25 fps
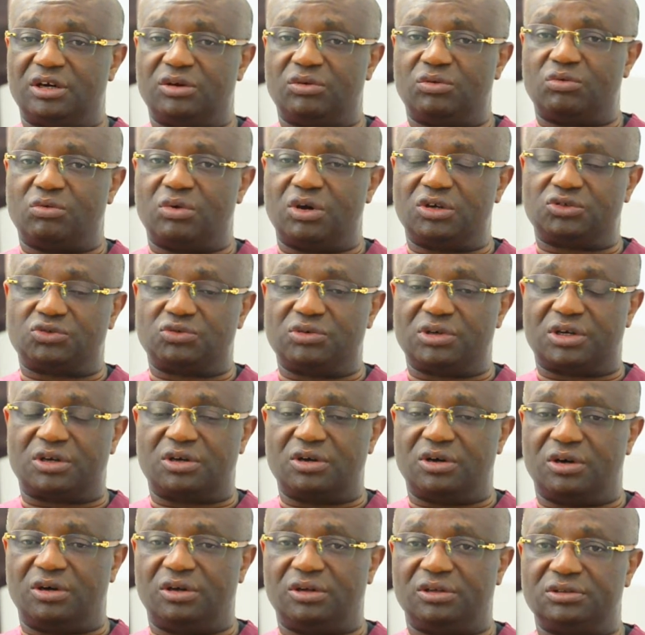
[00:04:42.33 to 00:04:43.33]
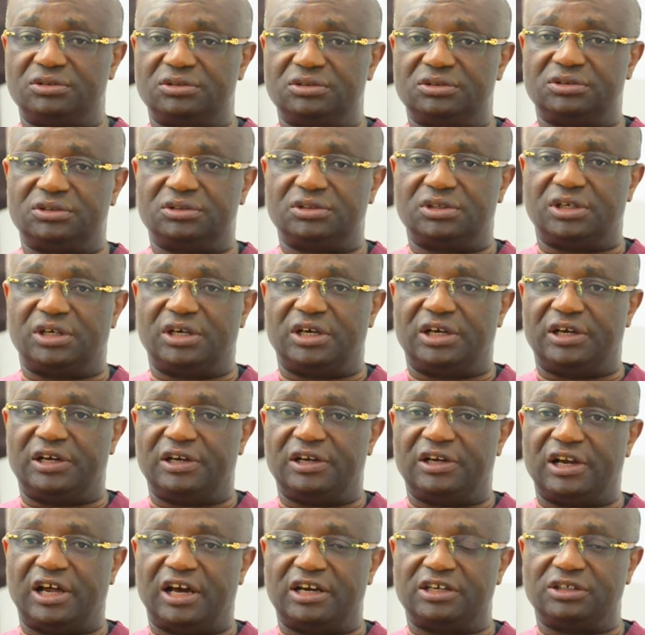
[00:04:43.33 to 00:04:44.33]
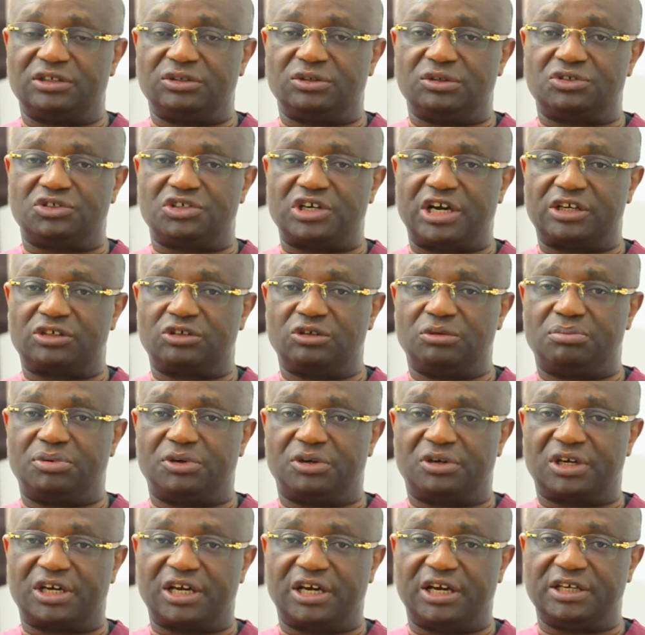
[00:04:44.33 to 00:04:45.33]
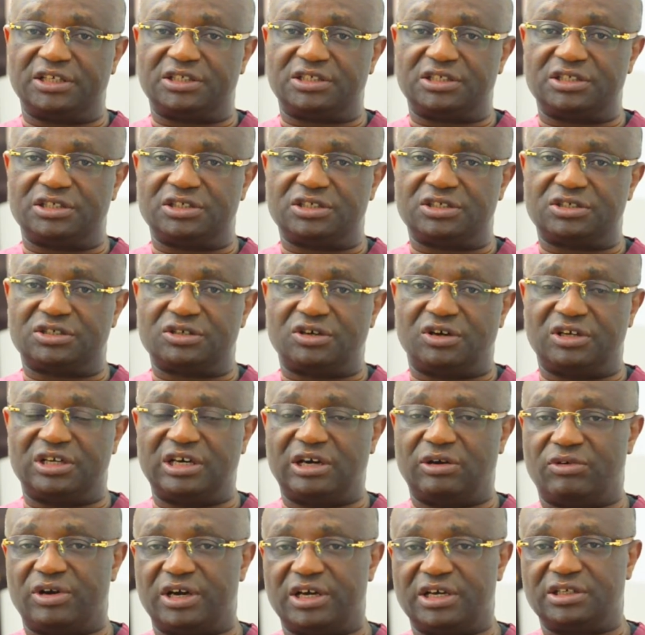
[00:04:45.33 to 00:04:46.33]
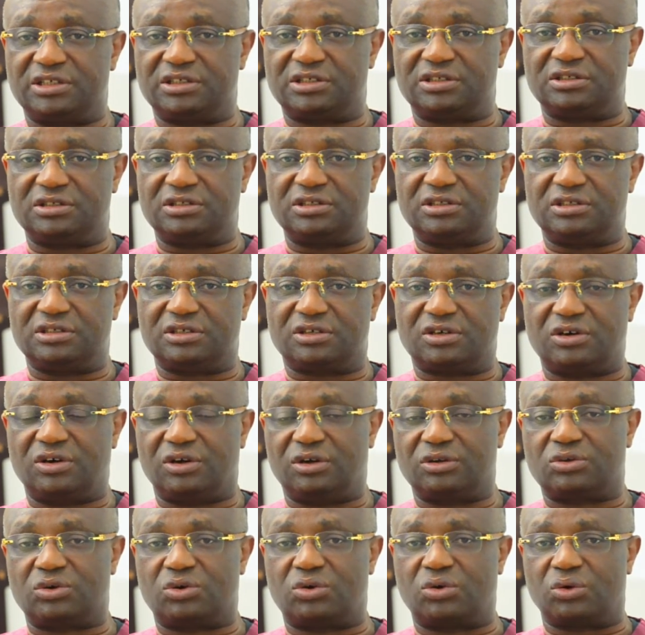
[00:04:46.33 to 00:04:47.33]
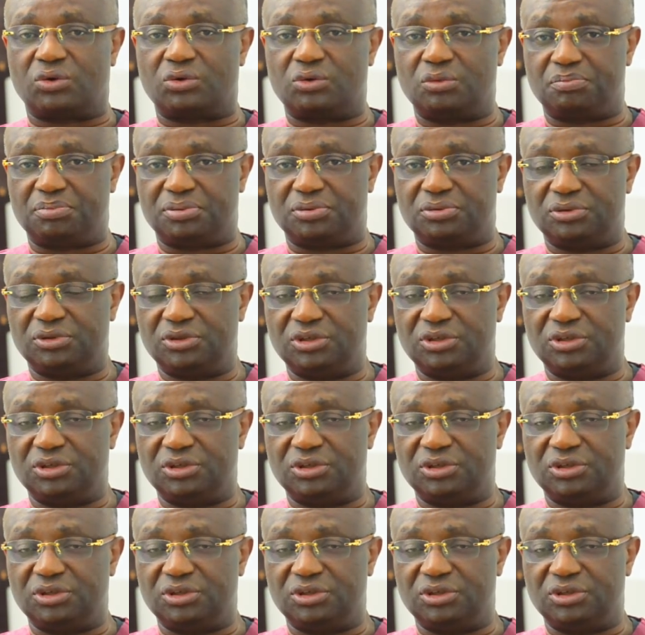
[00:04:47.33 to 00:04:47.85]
what we call laryngotracheal bronchitis, otherwise called croup.